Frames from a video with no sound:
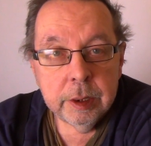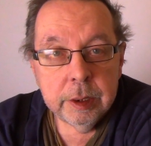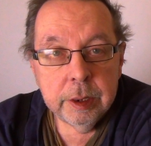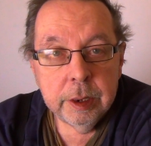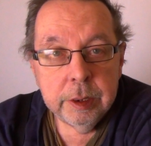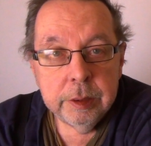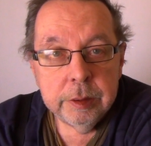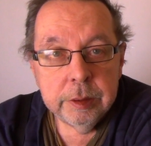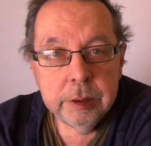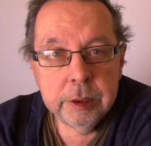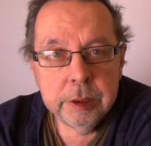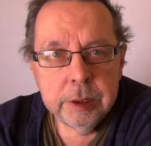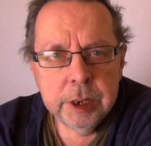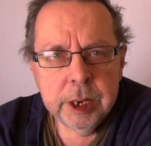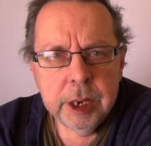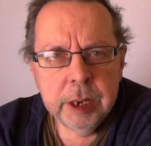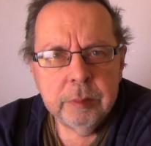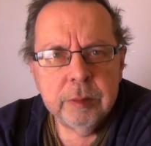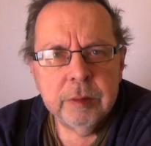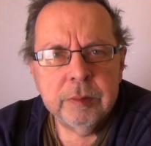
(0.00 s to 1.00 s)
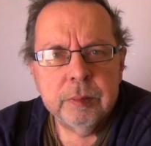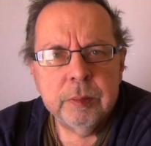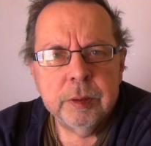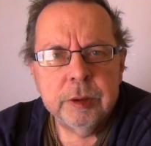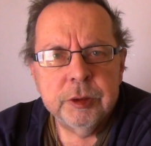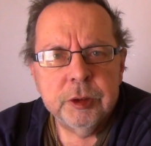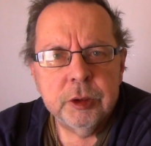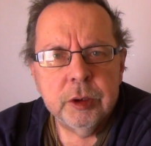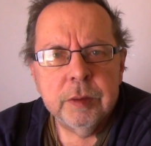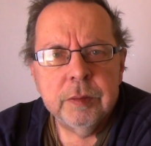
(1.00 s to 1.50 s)
in the name of
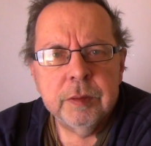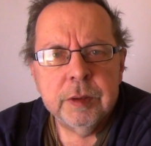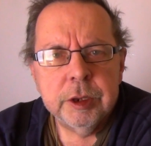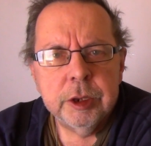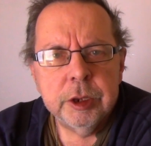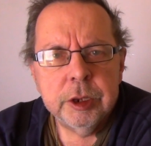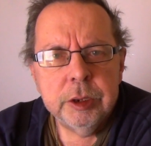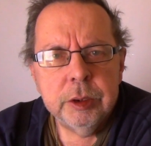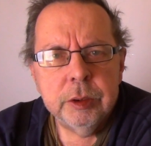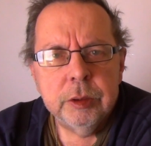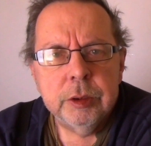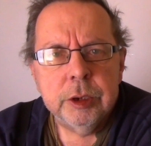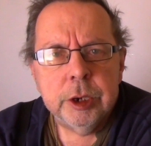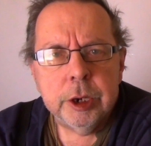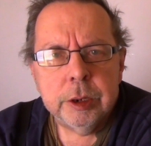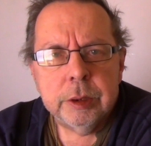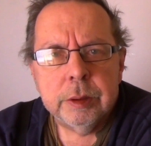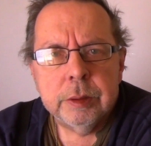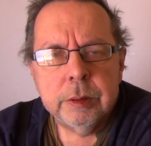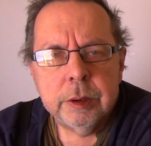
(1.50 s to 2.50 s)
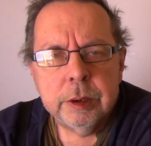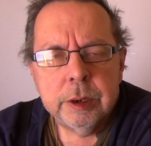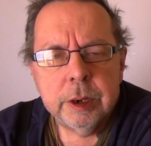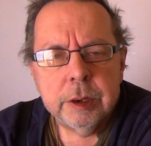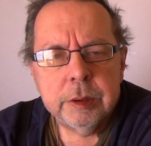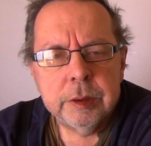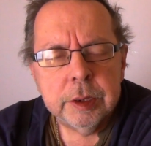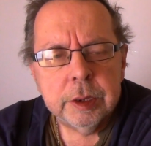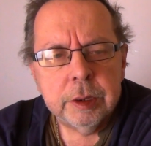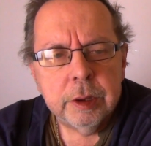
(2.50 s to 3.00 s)
preserving the Union and
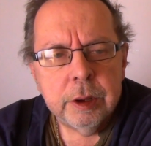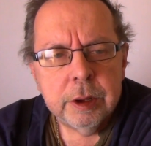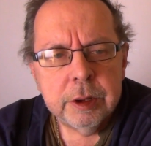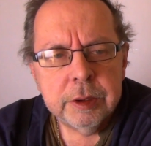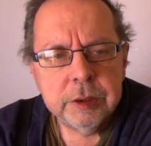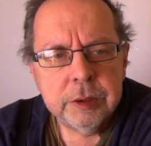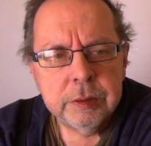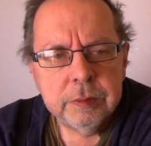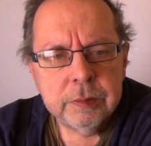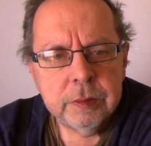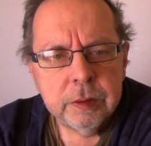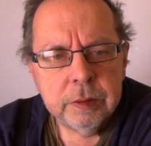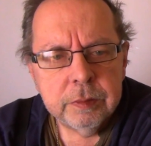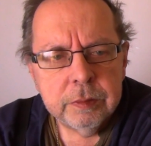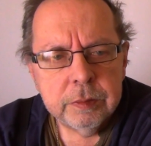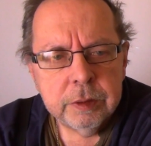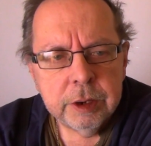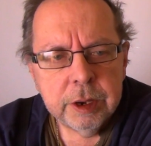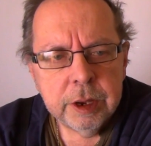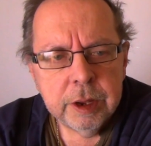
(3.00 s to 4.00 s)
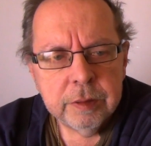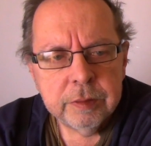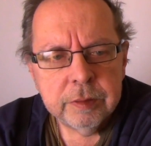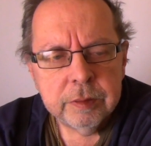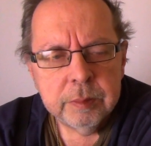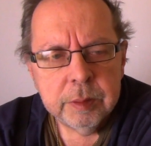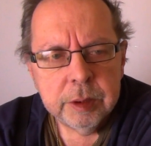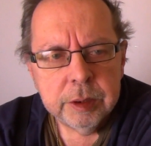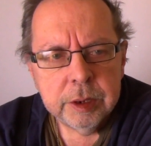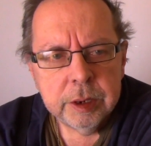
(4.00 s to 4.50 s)
at the cost of over a half a
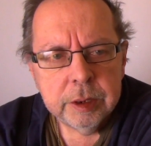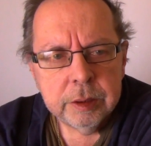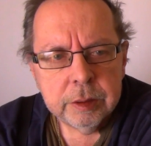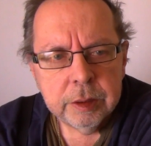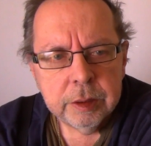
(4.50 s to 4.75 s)
million